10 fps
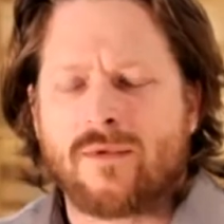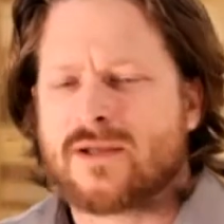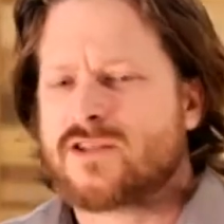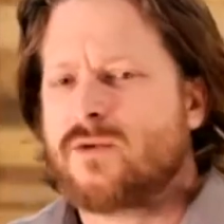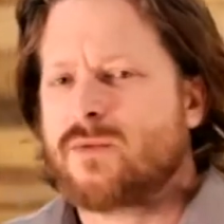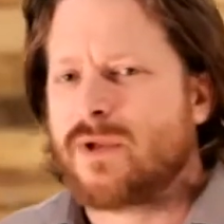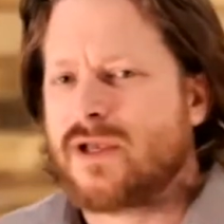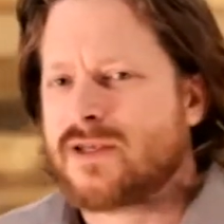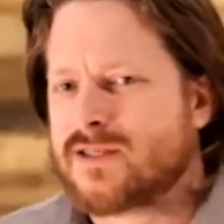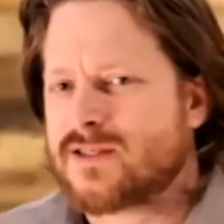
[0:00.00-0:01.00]
As human
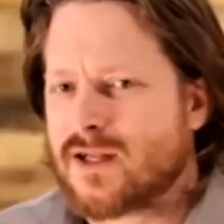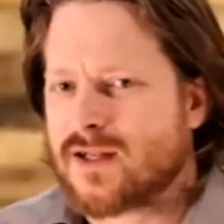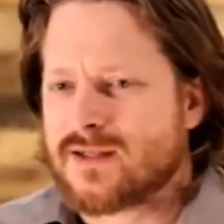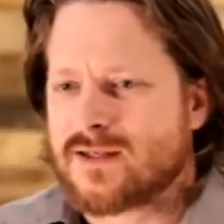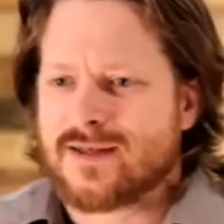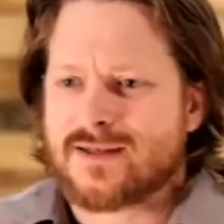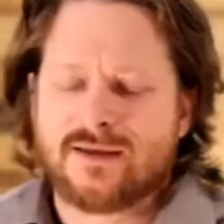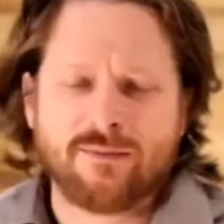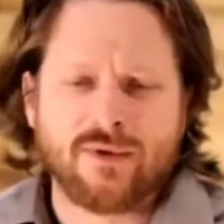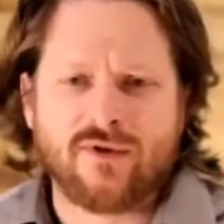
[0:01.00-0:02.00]
beings, it's not a
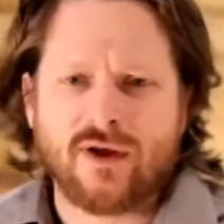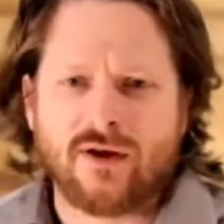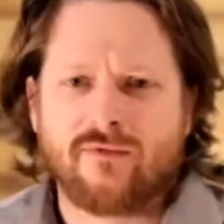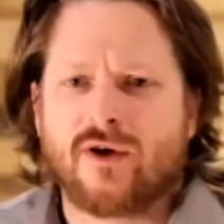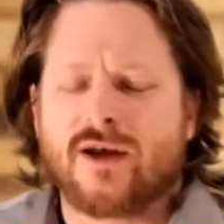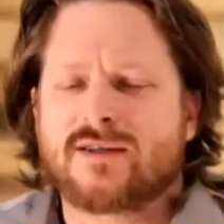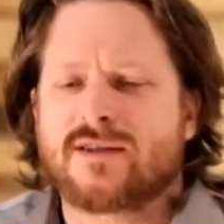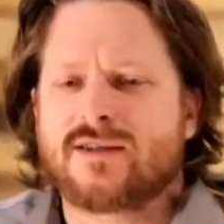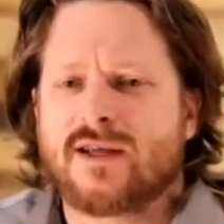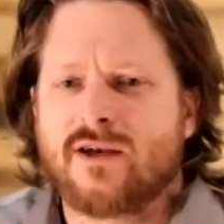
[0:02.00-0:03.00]
simple thing for us
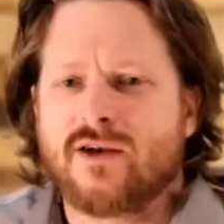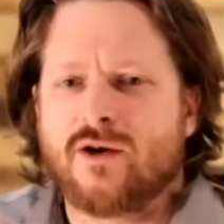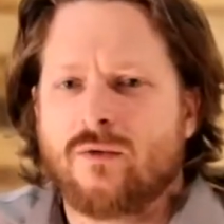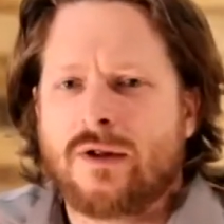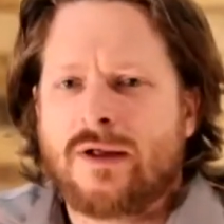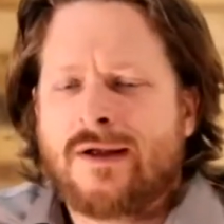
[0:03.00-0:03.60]
to say no,